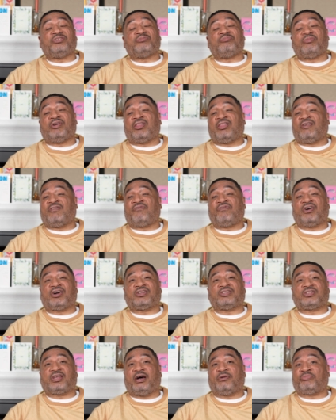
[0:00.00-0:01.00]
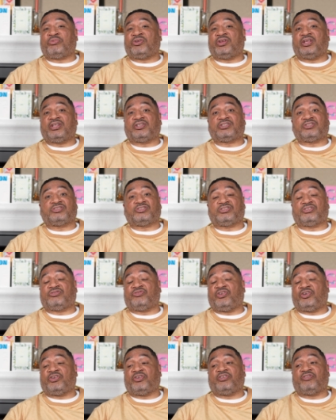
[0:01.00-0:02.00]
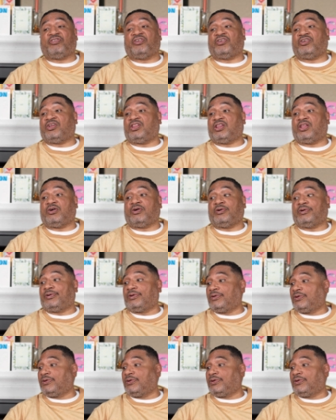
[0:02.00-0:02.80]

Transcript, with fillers: you motherfuckers' comprehensions is very, very low.